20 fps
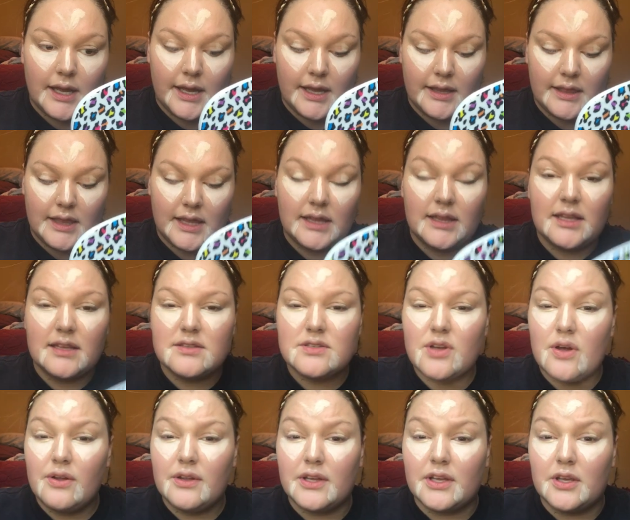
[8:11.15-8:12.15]
I think that's
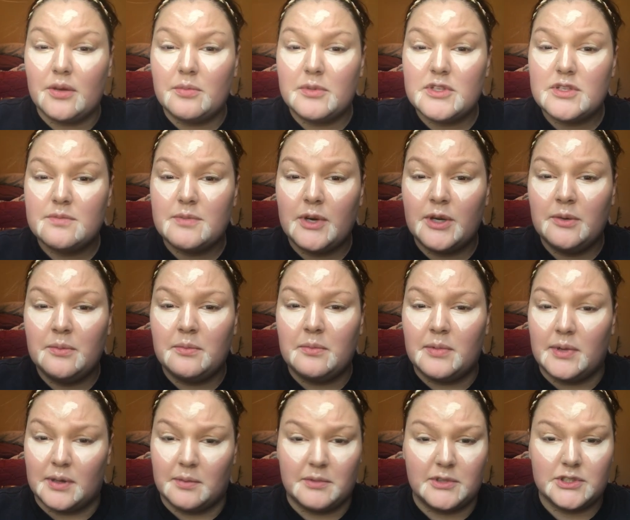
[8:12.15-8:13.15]
called a Cupid's bow,
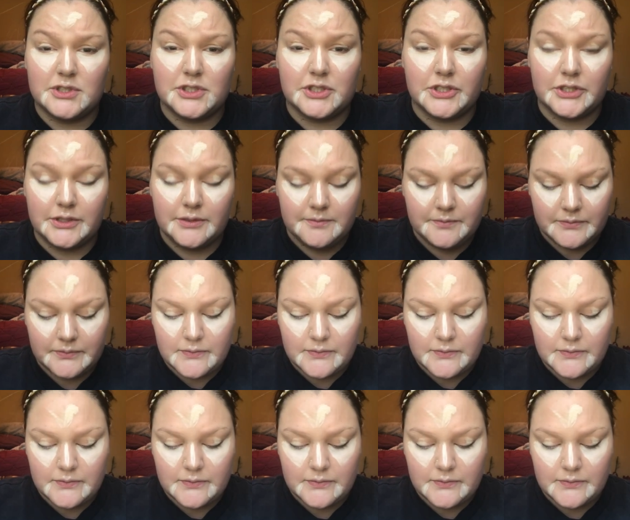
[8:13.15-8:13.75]
but I'm not sure.